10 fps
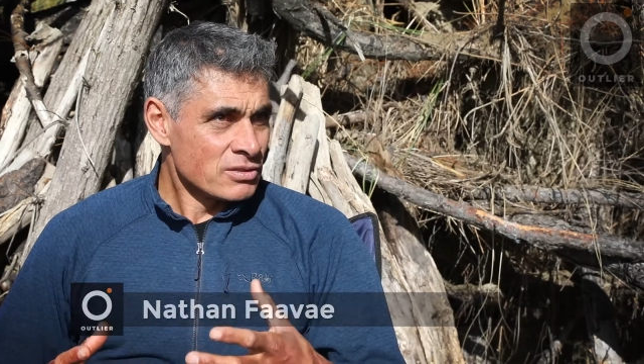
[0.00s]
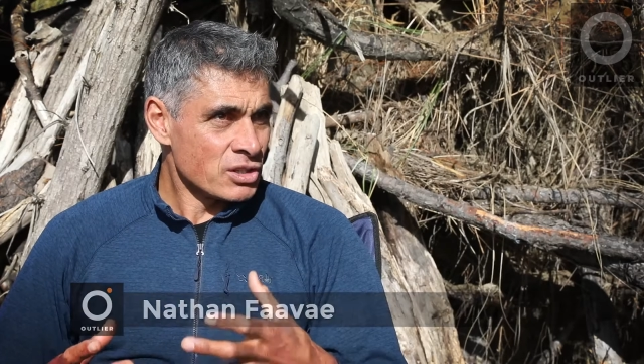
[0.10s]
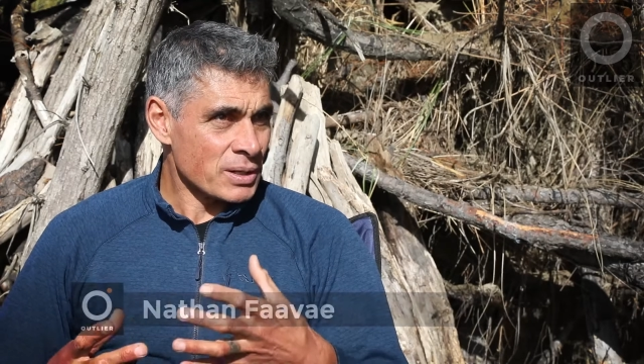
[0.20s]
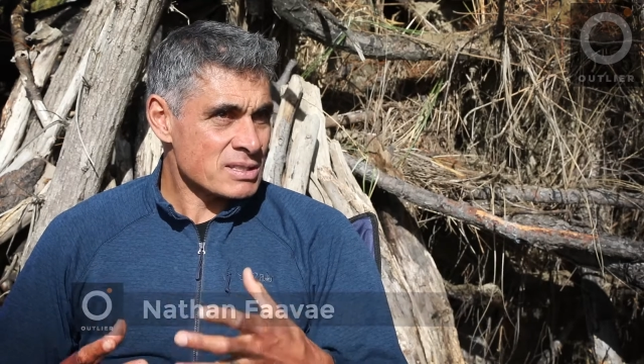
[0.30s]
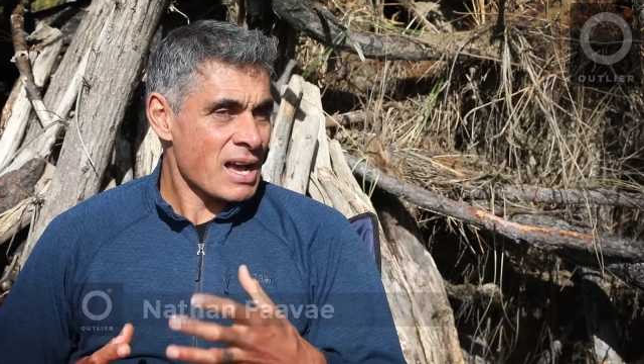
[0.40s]

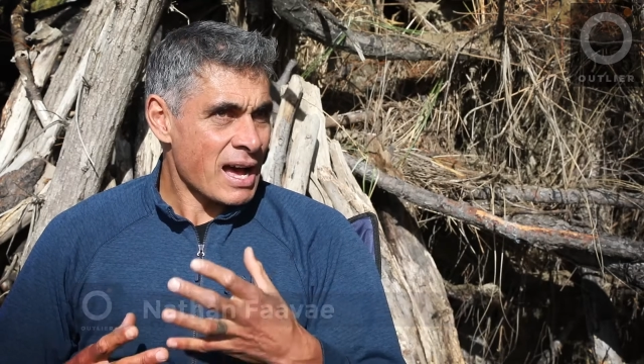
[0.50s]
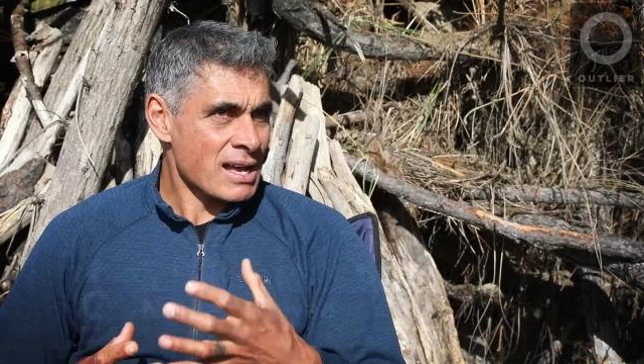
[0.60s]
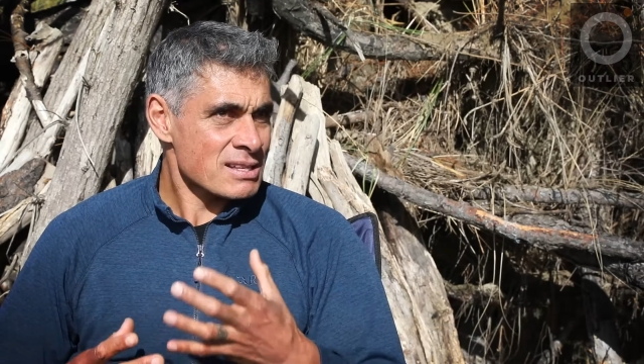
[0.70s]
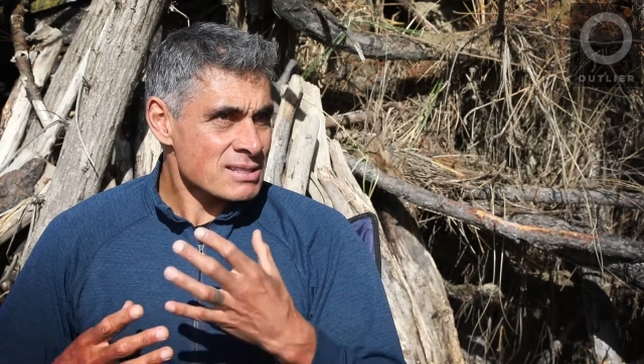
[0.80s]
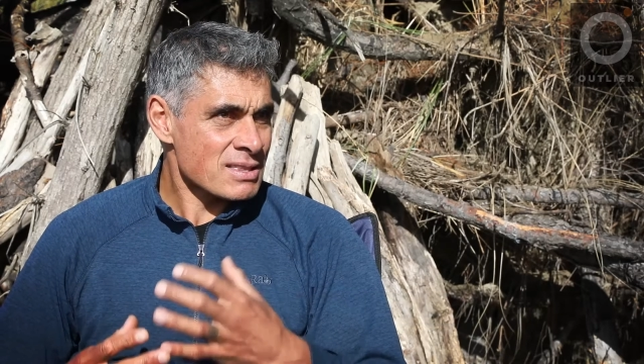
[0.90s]
do a
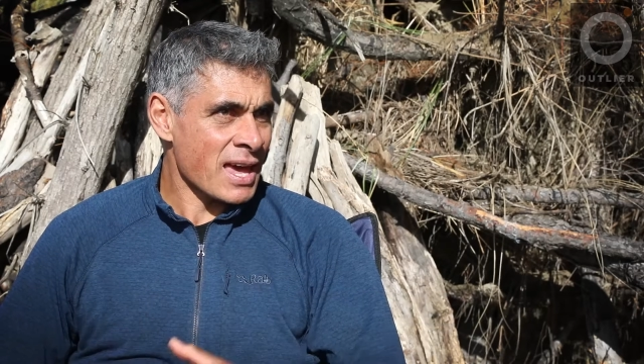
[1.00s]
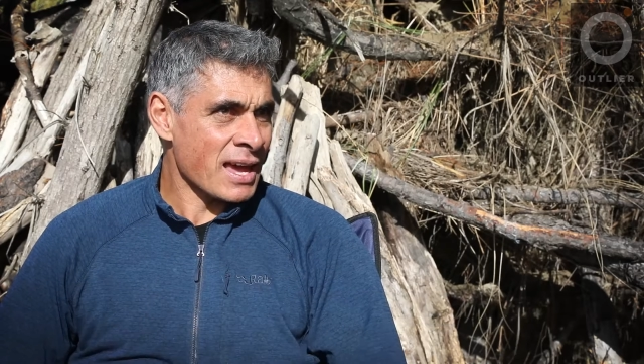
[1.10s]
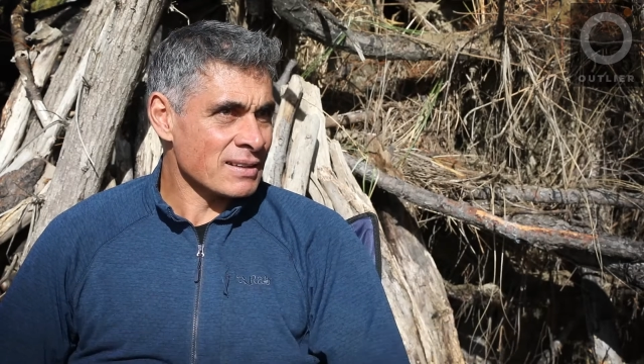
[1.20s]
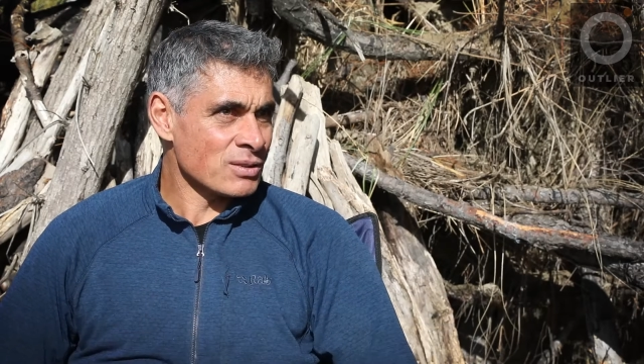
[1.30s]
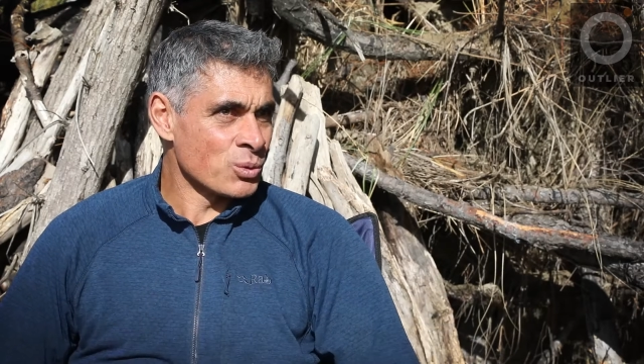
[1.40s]
task
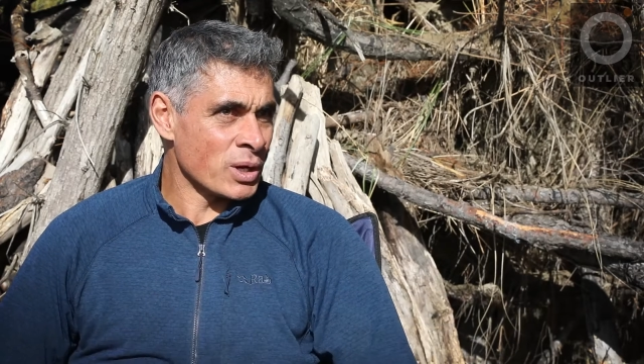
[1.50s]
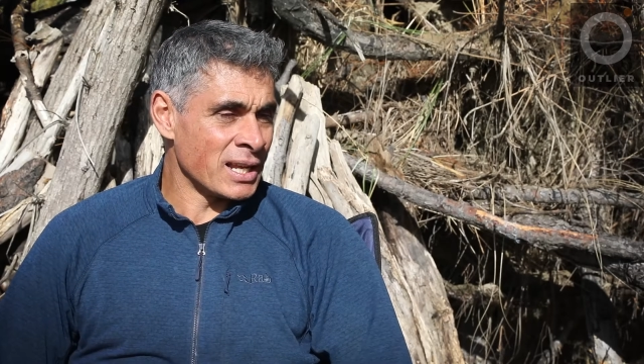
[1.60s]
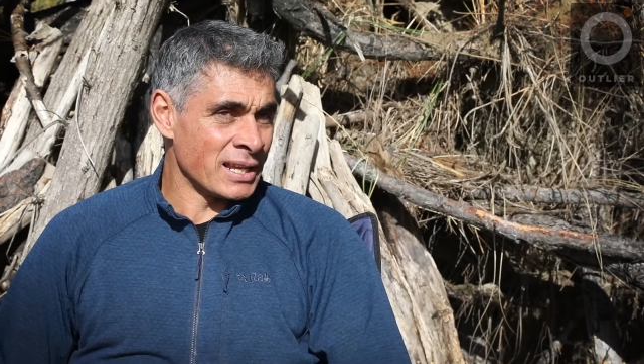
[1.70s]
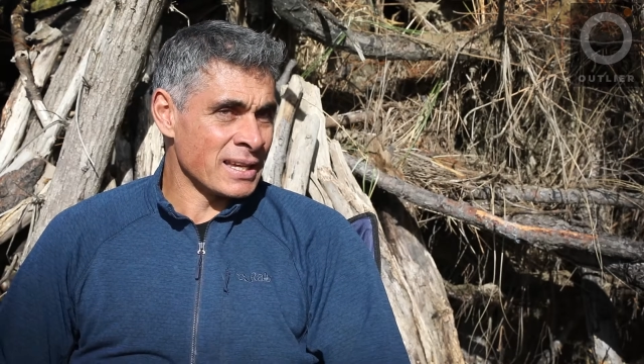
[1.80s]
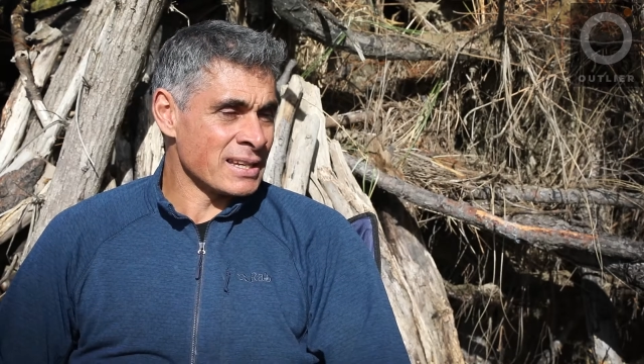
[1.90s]
that
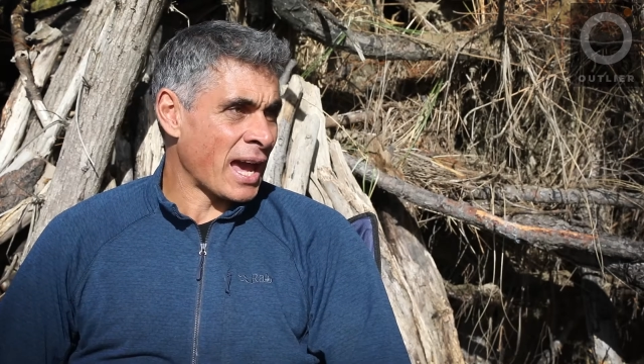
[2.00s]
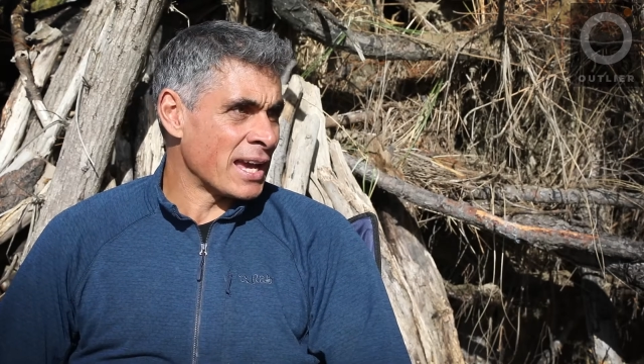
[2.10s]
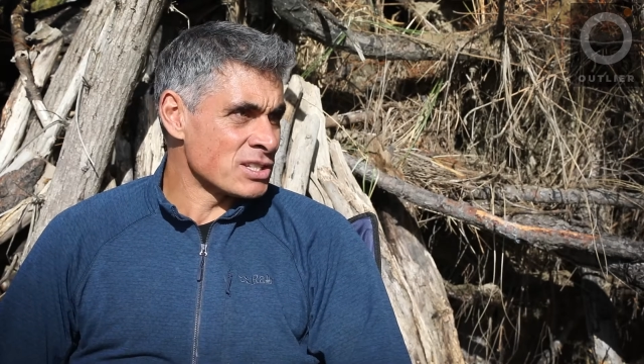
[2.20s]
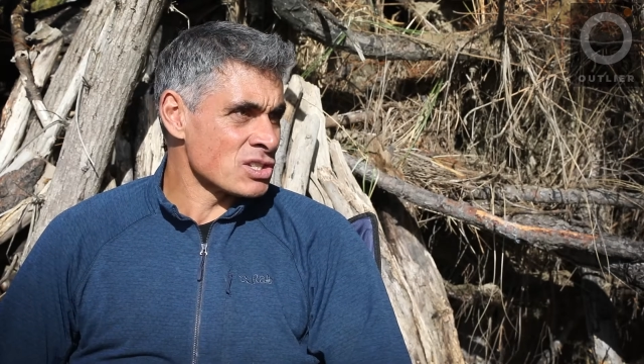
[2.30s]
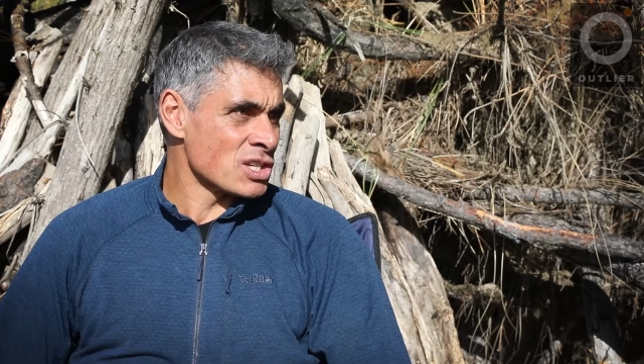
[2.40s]
really
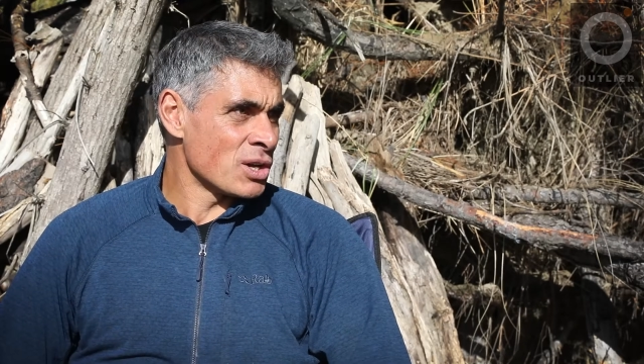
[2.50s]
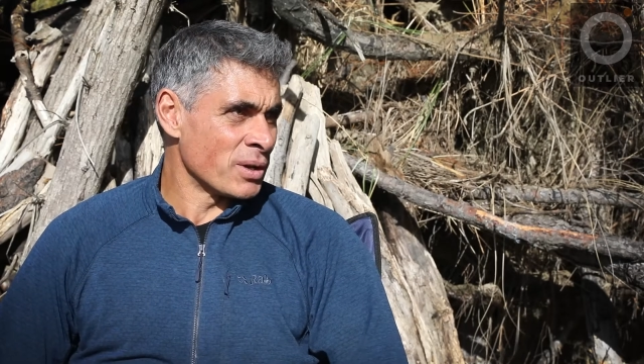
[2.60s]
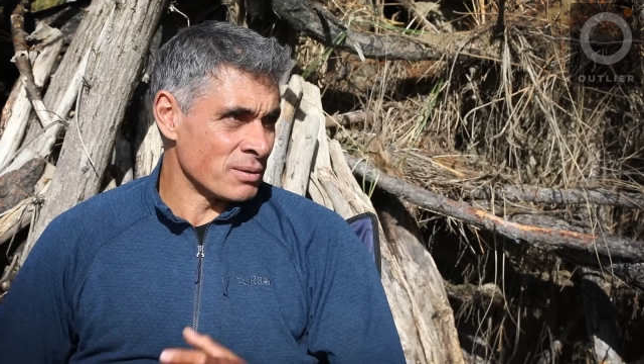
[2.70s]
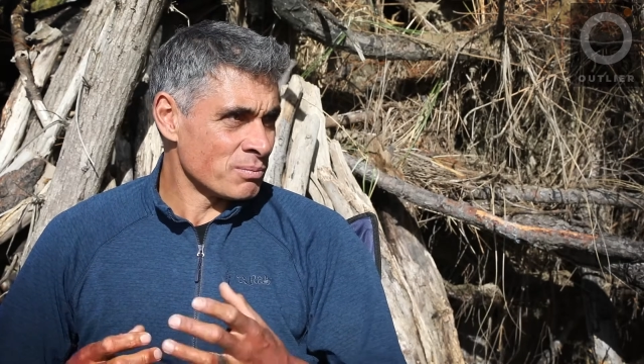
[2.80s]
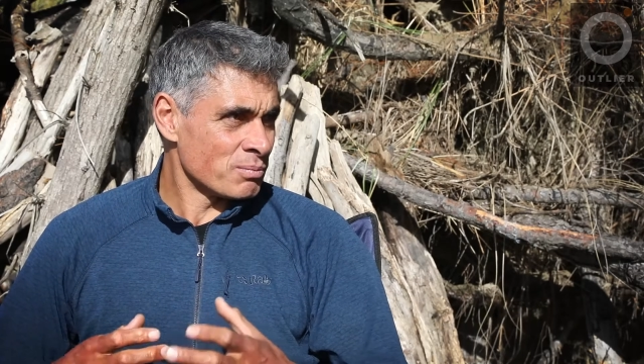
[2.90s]
engages you
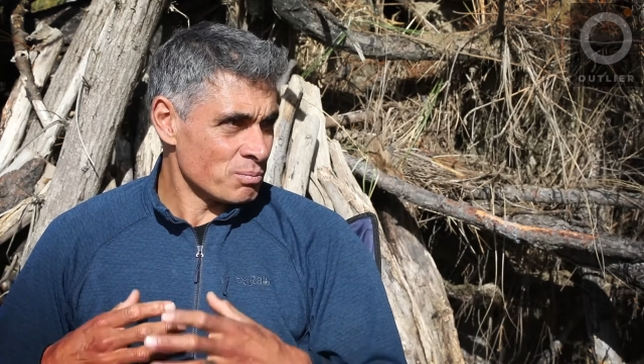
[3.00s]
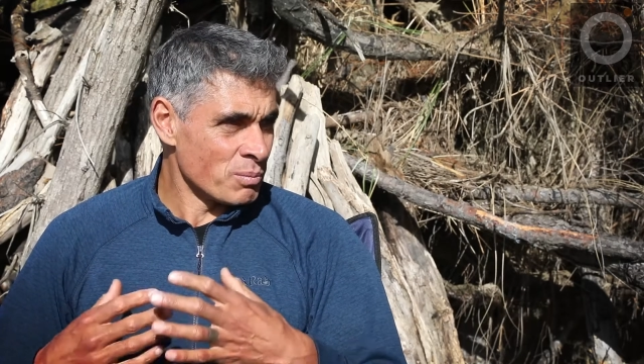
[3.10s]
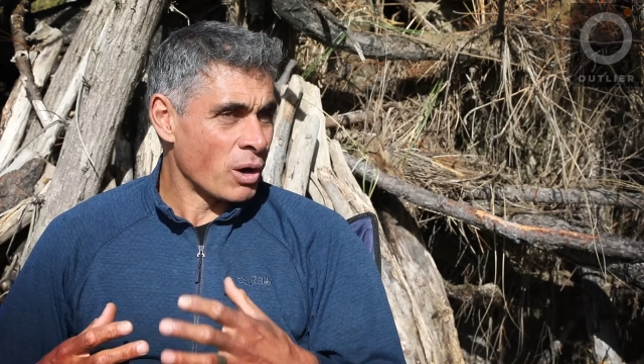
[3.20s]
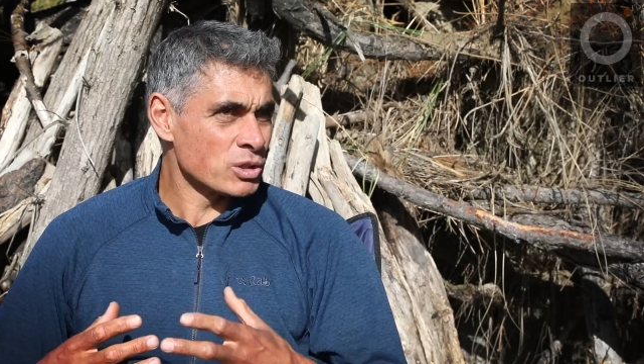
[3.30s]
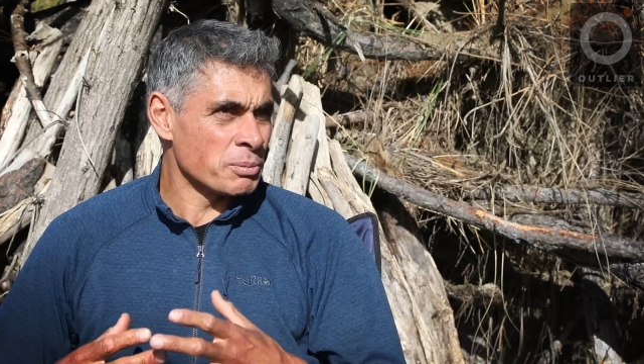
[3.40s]
in
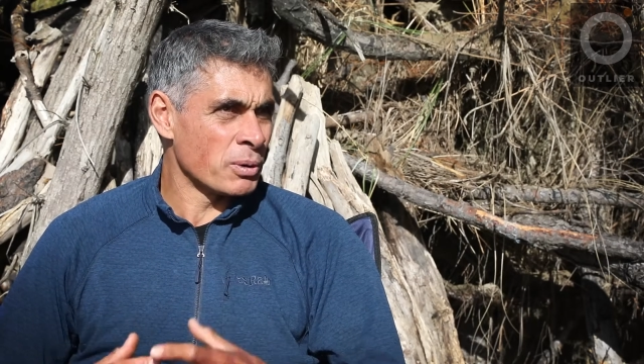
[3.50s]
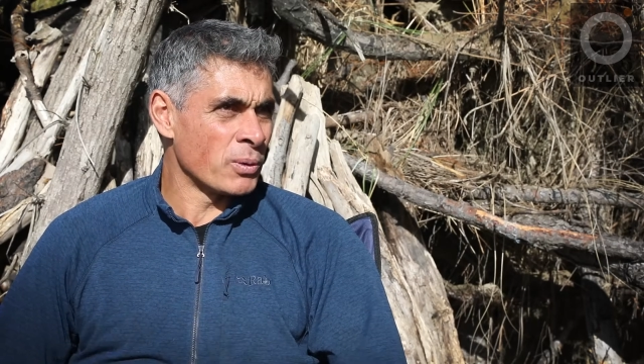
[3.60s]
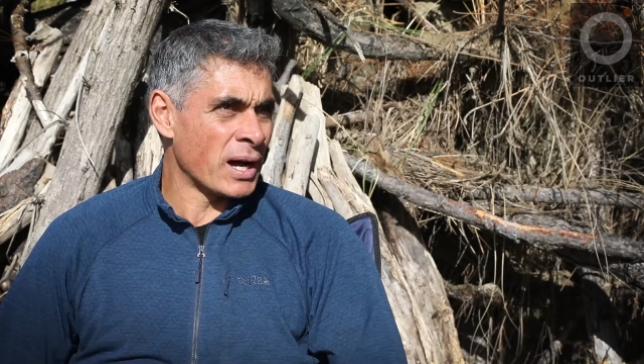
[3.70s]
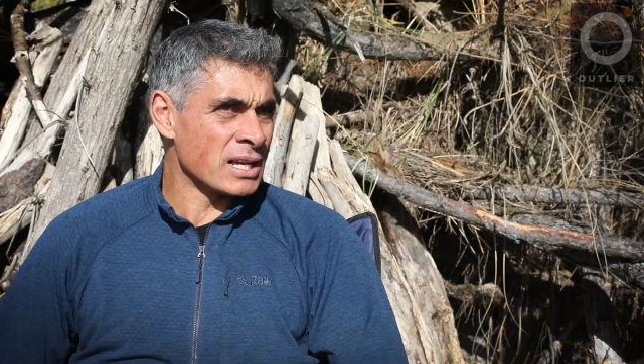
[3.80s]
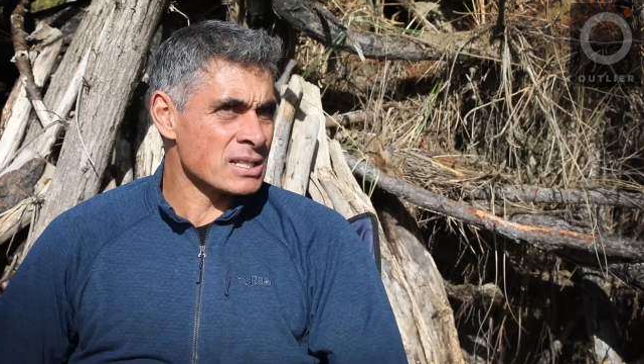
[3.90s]
multiple
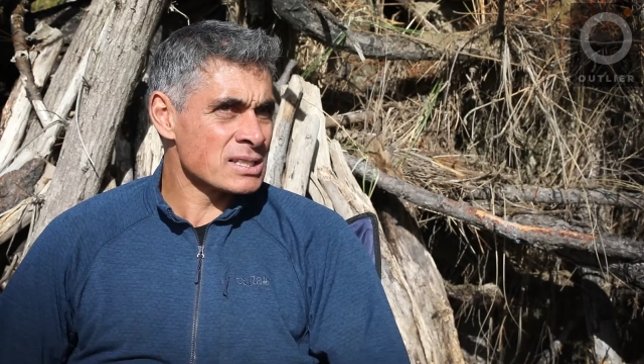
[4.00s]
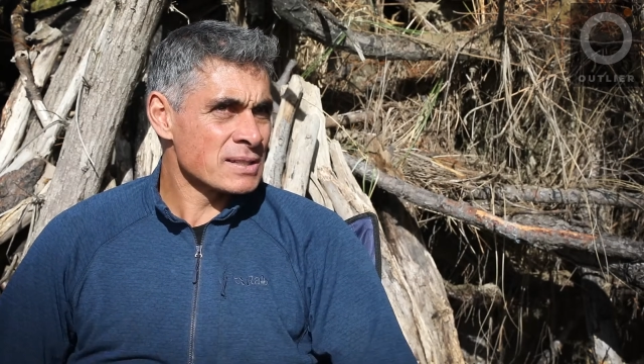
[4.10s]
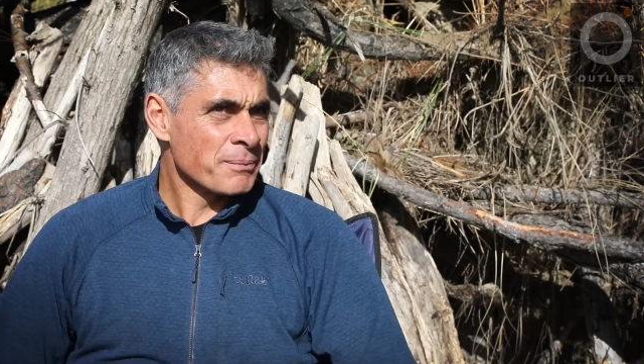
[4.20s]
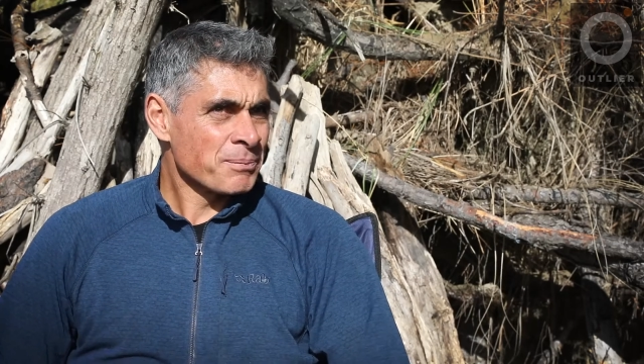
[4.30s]
ways.